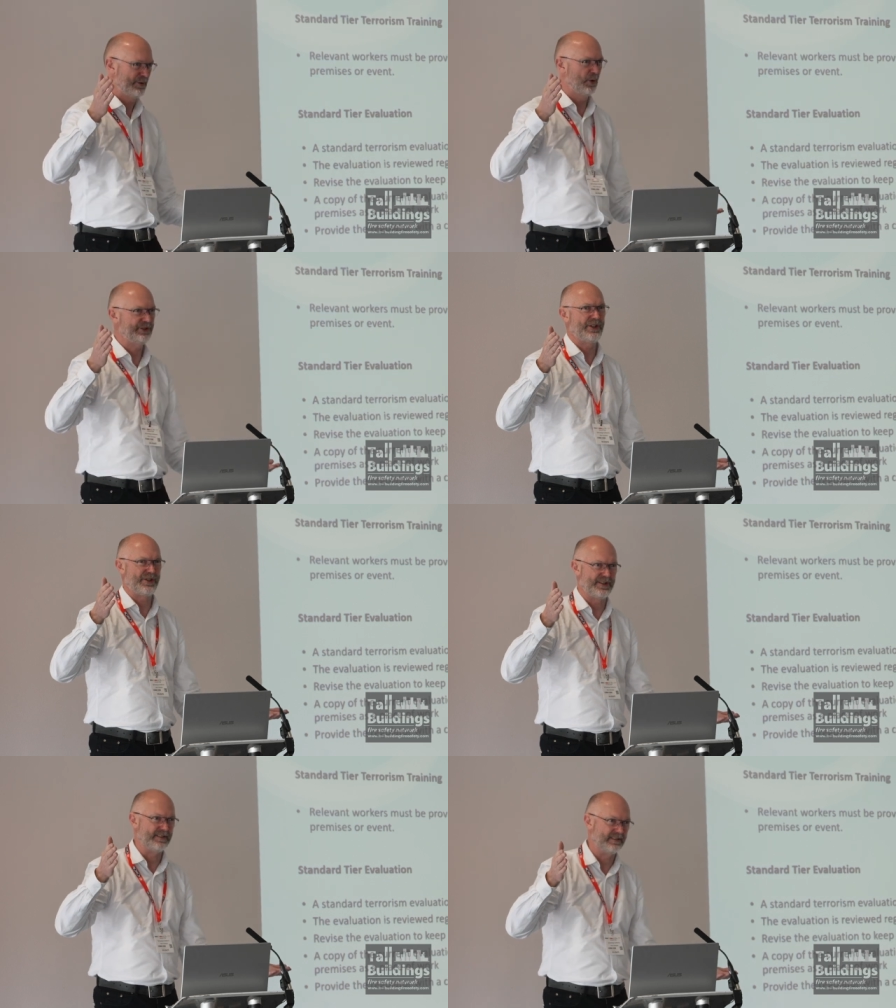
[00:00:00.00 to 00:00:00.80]
course it
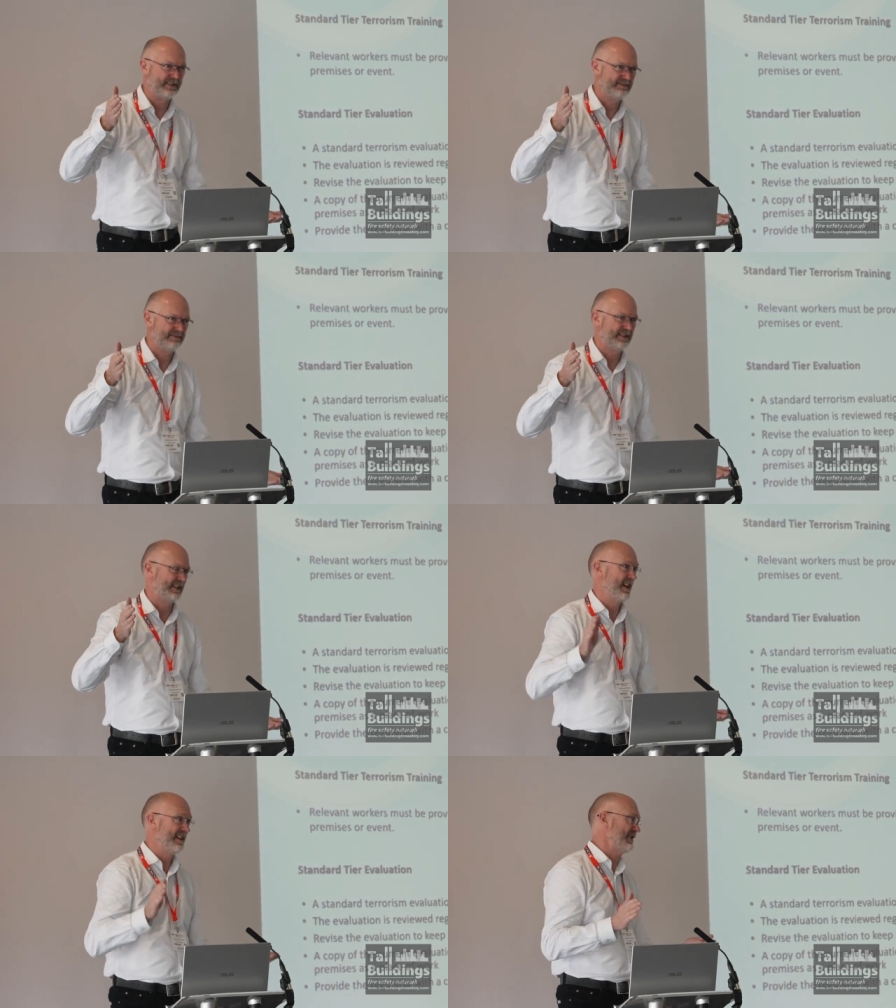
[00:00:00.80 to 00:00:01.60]
shouldn't.
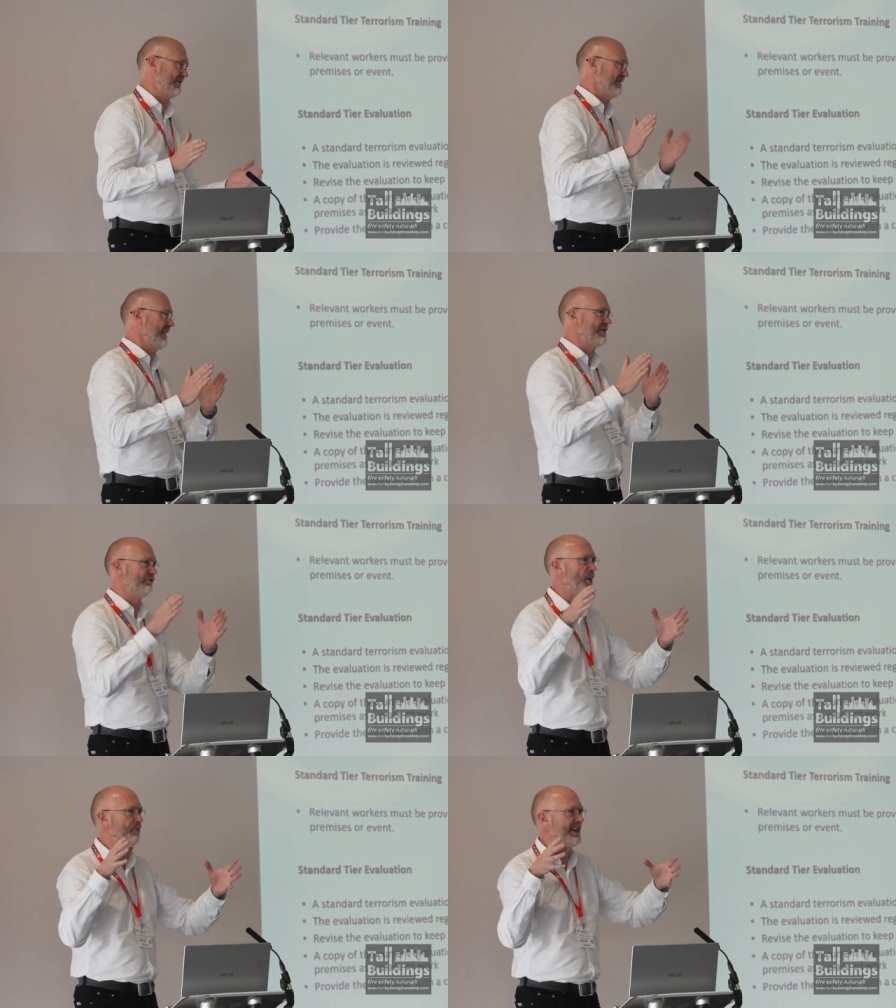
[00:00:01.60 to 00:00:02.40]
Uh, unless you know,
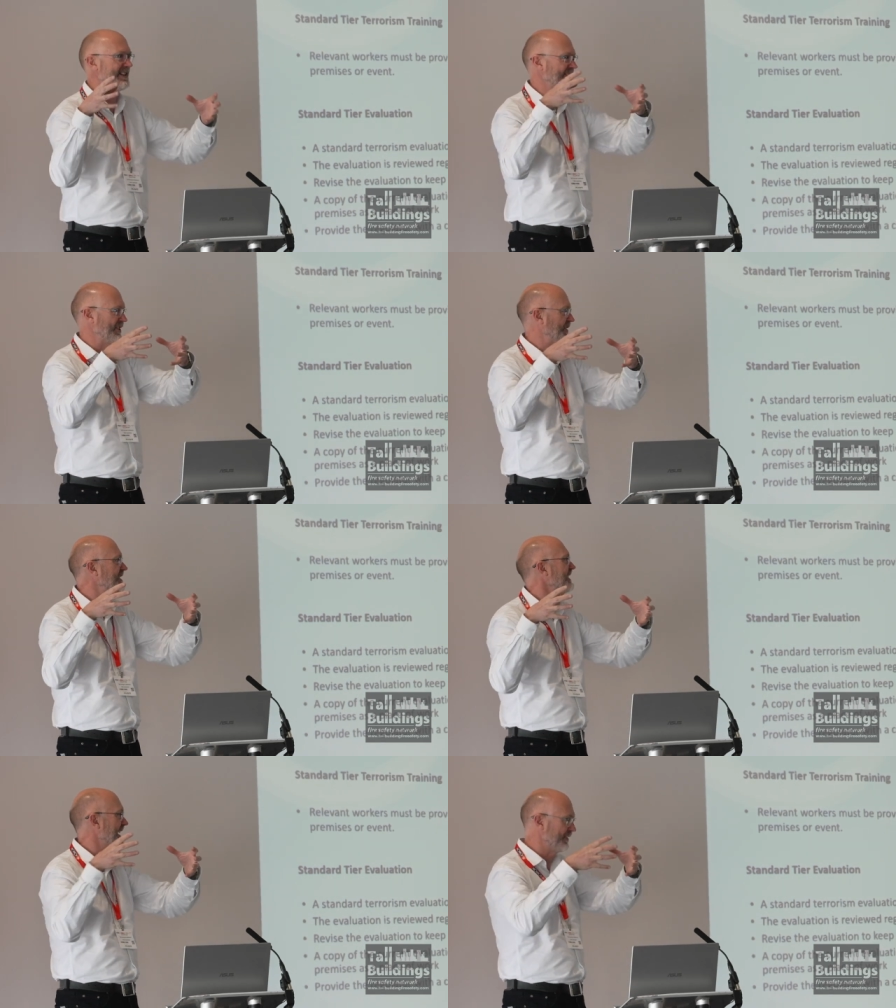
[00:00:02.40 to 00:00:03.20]
you're operating as a
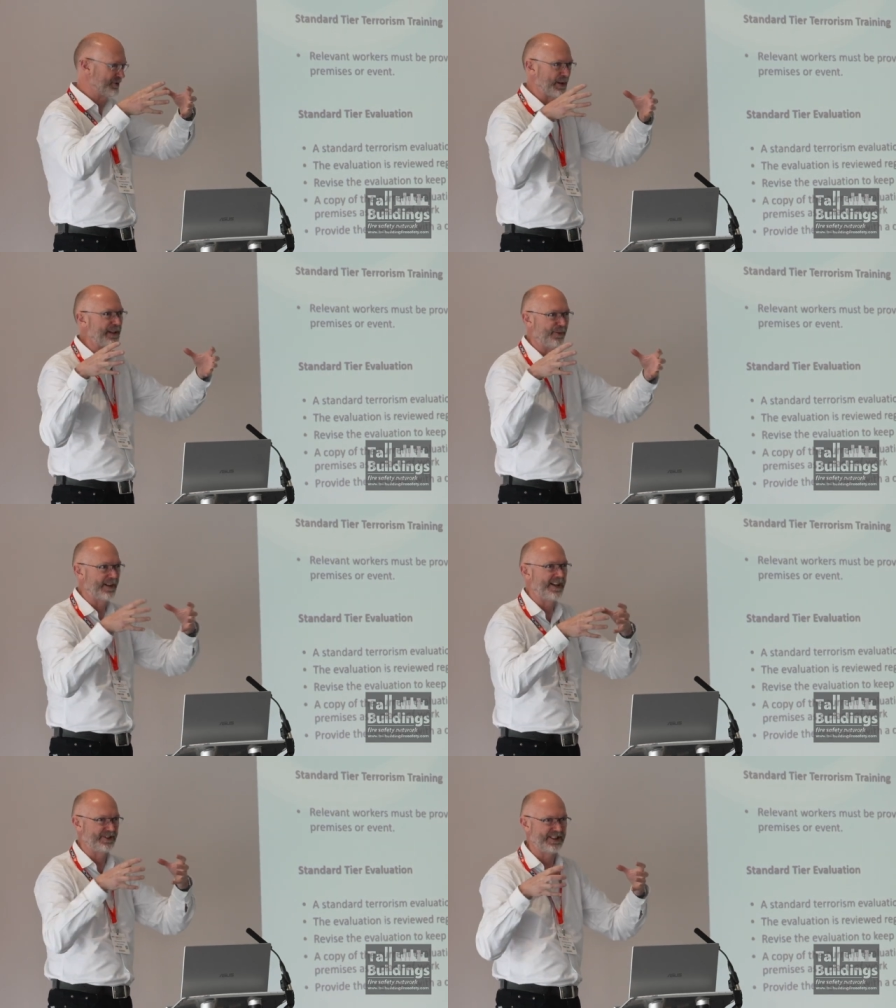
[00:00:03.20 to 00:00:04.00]
citadel 24
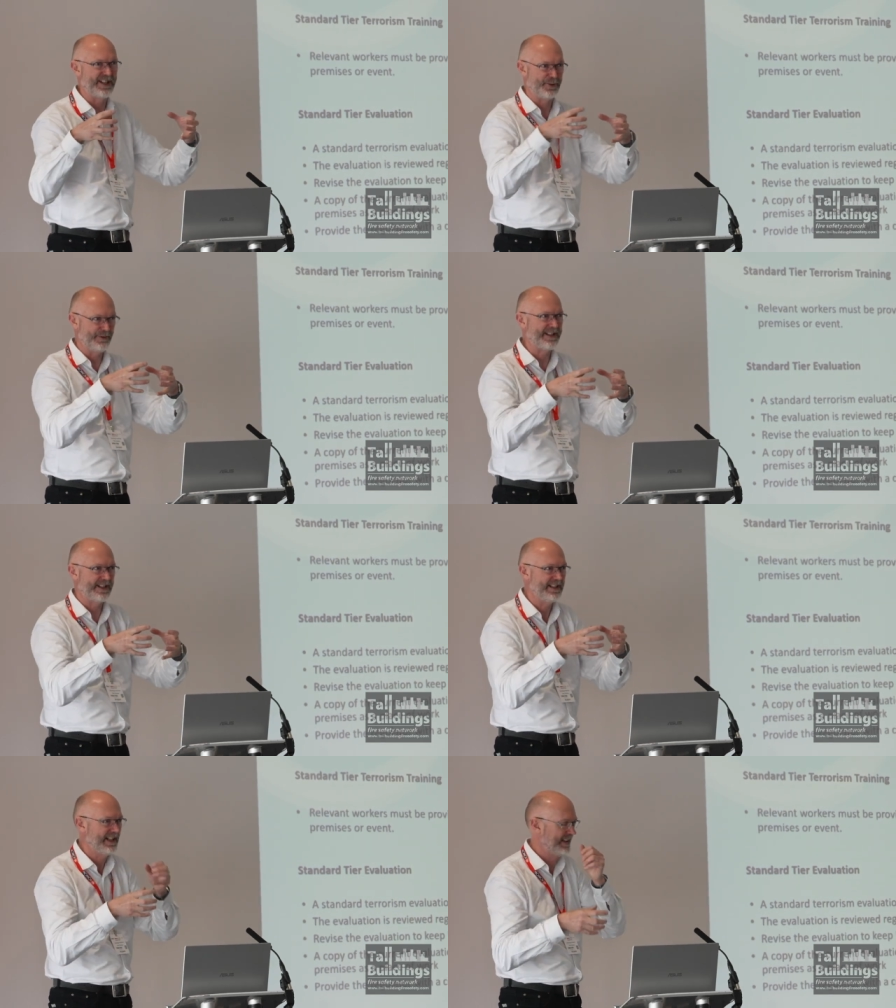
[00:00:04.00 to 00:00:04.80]
hours a day already,